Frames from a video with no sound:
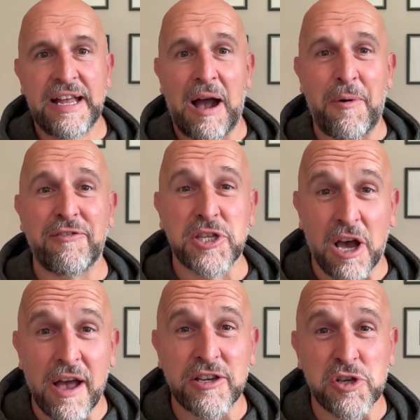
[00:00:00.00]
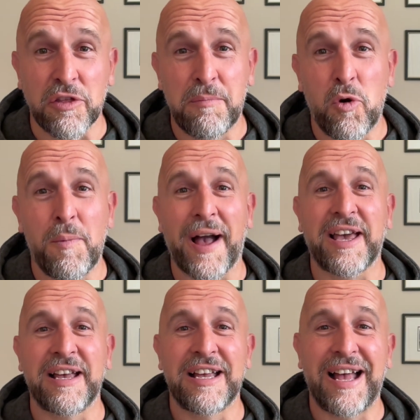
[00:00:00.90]
However, Tigers got the ball
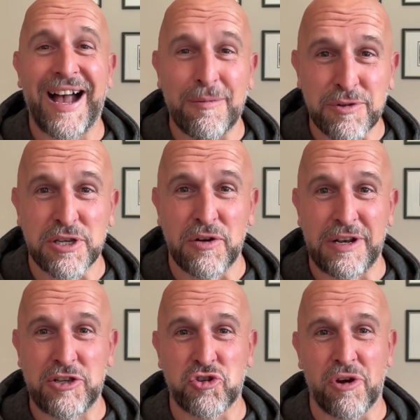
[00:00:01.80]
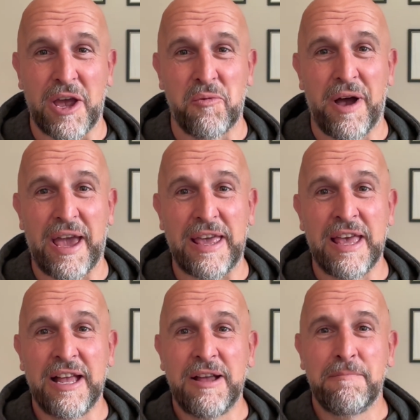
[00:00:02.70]
back absolutely straight away.
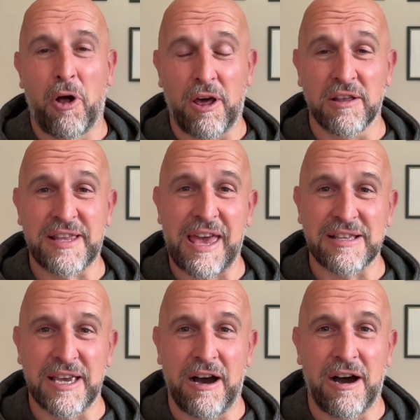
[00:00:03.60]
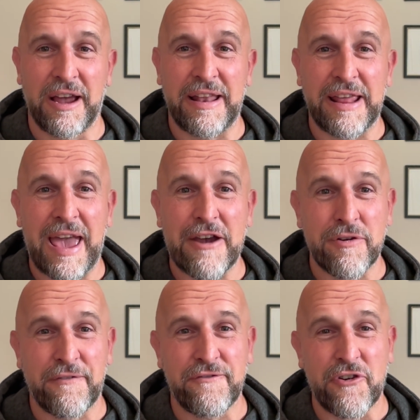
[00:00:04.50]
Pollard kicked it high in the air
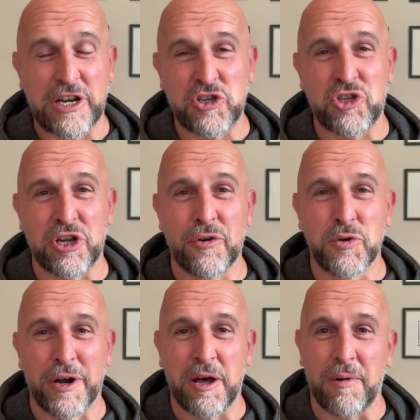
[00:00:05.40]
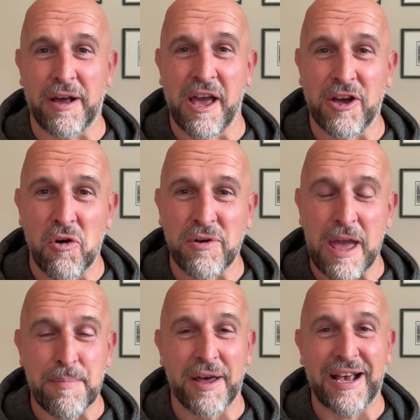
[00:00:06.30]
and Freddie Stewart went up like a
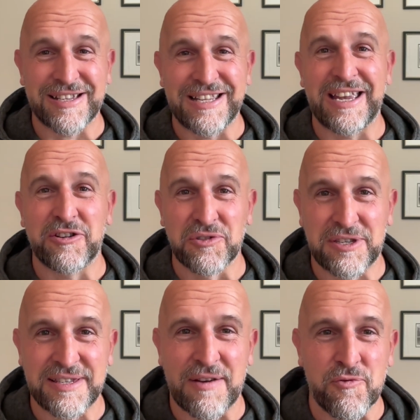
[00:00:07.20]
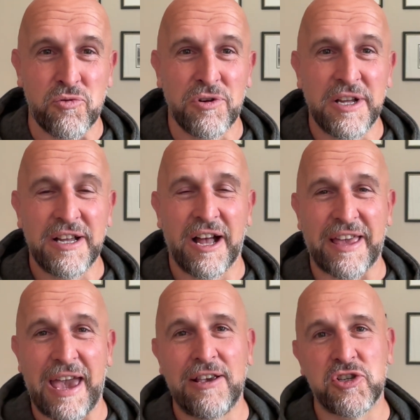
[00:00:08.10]
goalkeeper, as he did on several
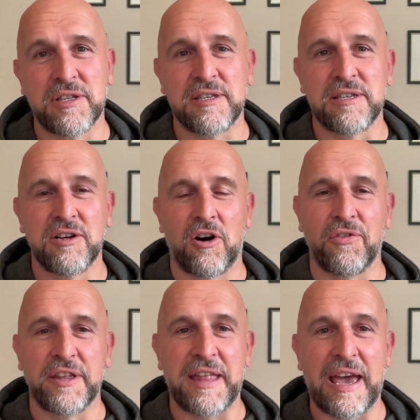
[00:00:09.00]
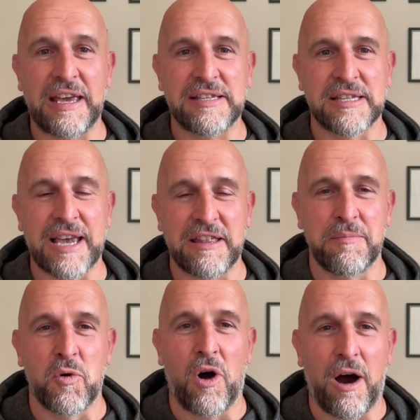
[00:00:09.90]
occasions on the day, to take the
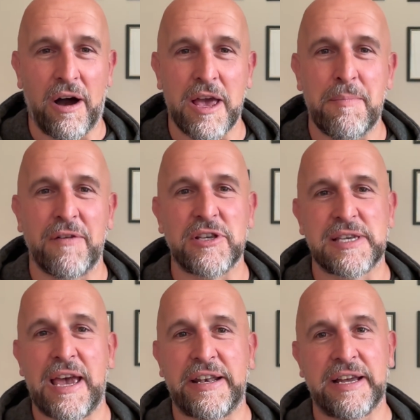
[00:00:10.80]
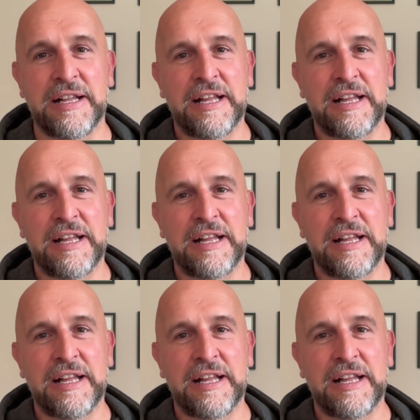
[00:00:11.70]
ball high above his head.